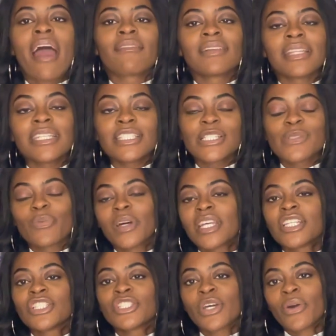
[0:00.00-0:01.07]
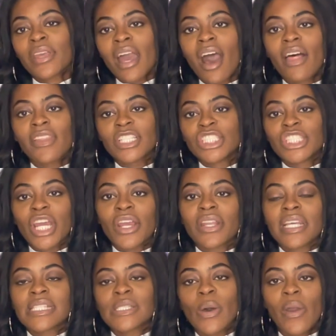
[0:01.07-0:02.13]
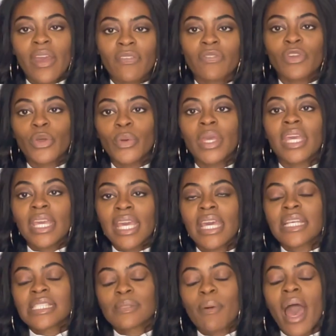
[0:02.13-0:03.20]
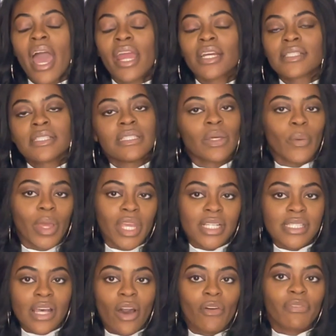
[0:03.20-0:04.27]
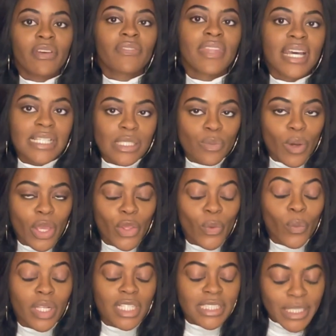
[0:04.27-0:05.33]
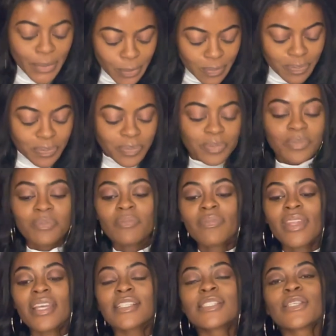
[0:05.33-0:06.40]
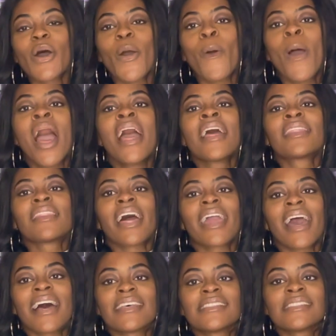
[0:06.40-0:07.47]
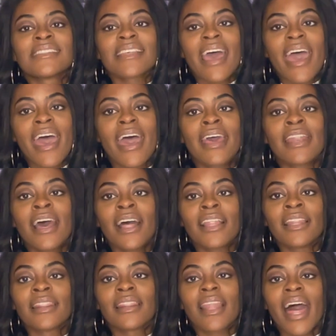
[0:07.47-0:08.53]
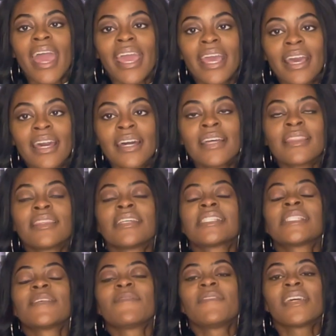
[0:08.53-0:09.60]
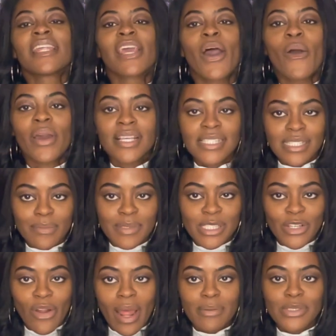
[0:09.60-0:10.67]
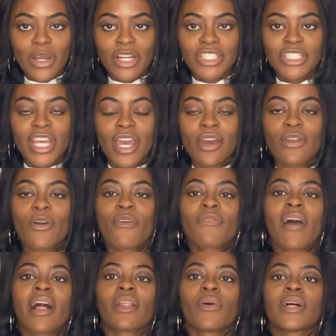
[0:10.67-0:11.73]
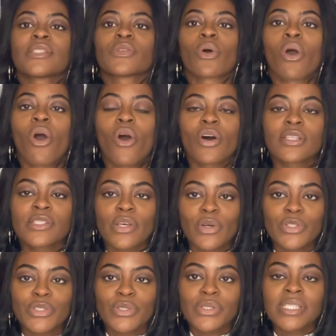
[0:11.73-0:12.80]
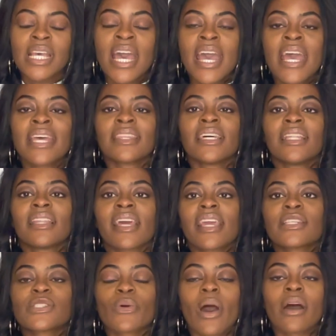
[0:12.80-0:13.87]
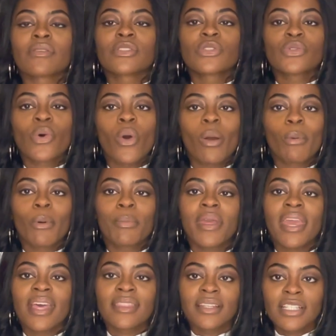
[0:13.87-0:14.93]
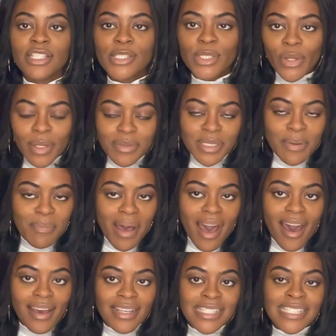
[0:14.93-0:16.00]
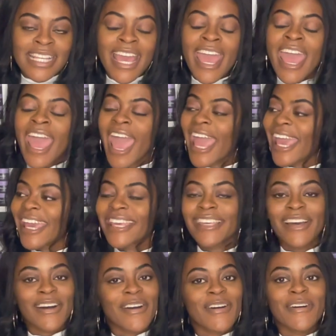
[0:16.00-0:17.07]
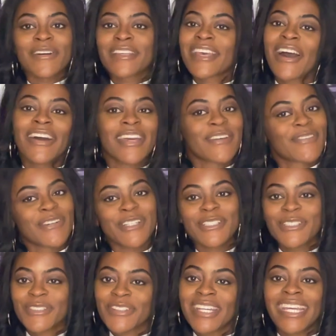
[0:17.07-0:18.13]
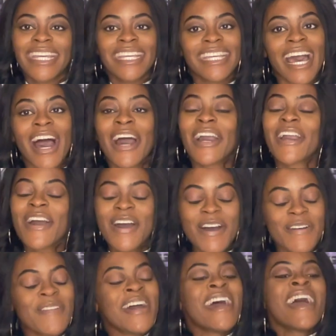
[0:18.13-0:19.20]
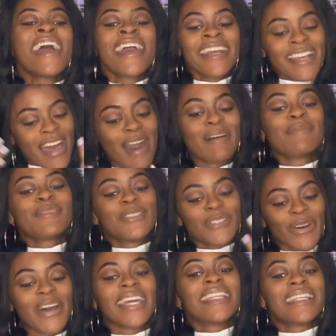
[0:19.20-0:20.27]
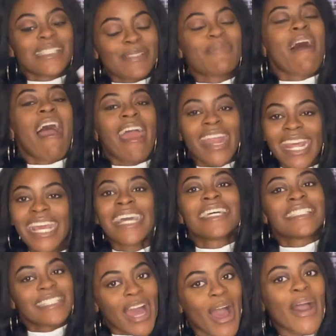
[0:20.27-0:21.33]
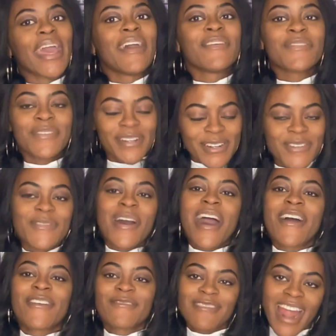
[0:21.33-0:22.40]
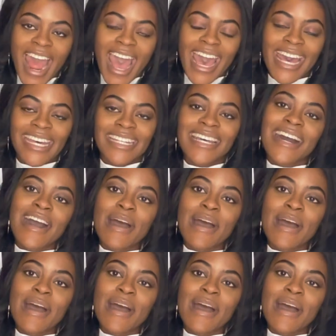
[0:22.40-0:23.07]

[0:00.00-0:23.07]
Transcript: I really just want to show y'all this journey. So if you can get inspired to do it yourself, if that's what you want to do. So like I said, like this video and subscribe to our channel. Follow us on all socials. The link to our store will be in the description box. And y'all in for a treat. Y'all come join this party, because y'all in for a wild ride.